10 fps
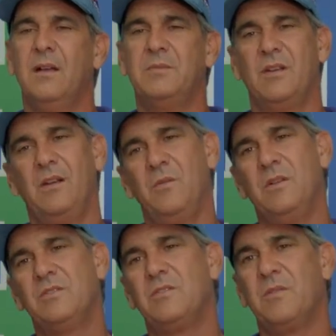I'm sorry,
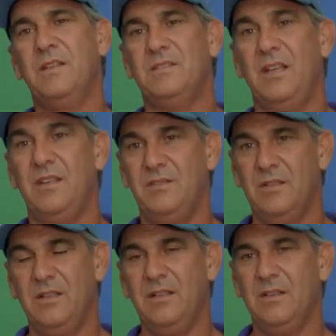once or twice
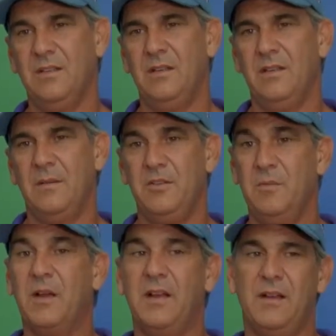annually, you
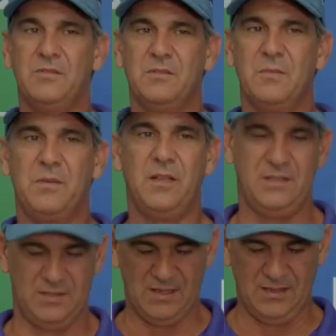might have to
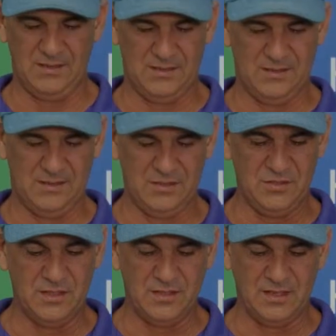replace that. And
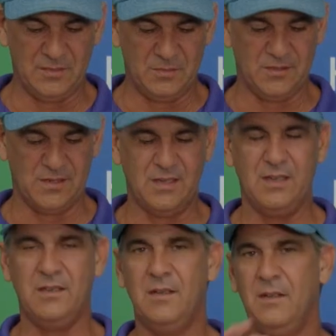you can get them
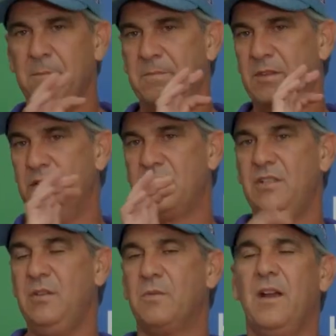online. You'll
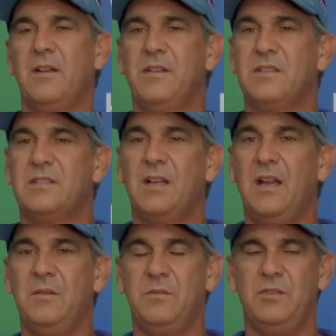see right on the
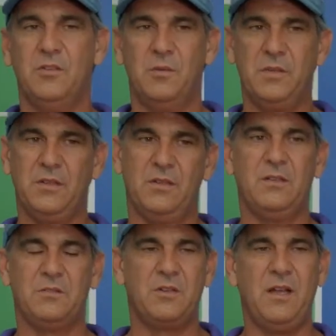side when you open the
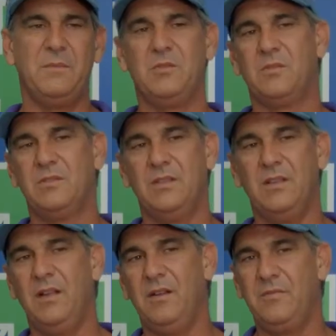little trap door to
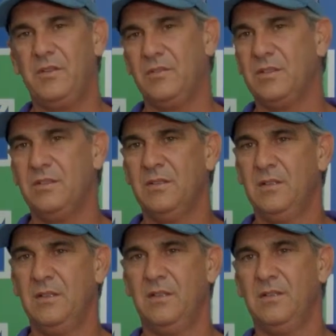the air filter,
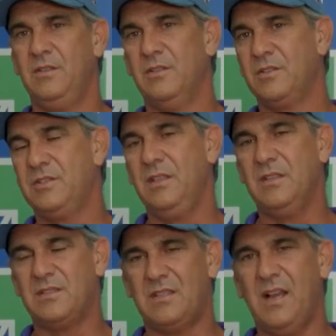you'll see
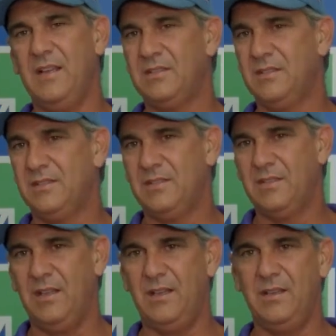the sizes
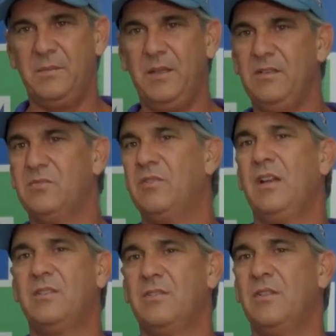and the
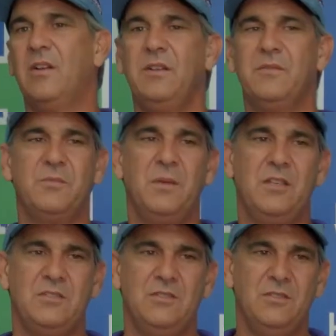manufacturer and all the
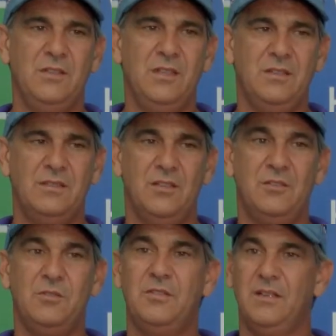information you need to
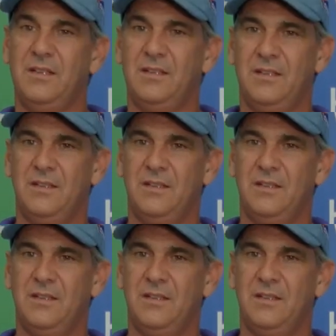Google it.